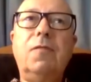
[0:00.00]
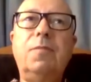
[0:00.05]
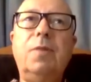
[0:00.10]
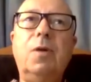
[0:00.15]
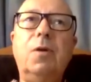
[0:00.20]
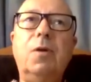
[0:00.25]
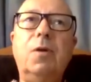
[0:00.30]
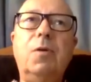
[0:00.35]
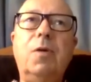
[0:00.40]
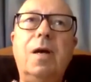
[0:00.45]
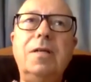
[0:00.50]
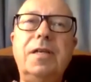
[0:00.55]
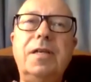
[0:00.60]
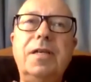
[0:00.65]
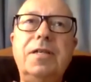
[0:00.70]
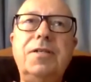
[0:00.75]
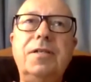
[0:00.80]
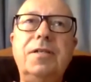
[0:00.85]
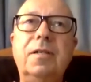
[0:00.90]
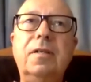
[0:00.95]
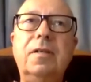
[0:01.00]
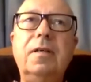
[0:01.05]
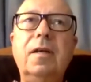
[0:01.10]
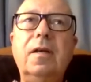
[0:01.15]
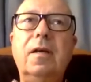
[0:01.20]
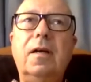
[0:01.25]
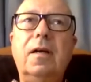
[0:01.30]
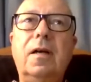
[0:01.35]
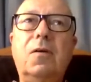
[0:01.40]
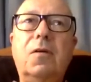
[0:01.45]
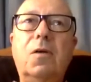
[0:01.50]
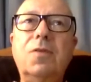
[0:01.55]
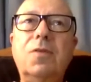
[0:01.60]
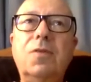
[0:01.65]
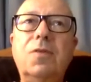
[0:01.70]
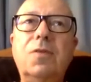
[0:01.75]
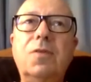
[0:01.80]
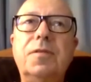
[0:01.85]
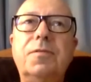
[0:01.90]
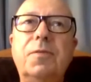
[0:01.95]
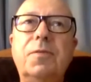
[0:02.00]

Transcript: polarization across this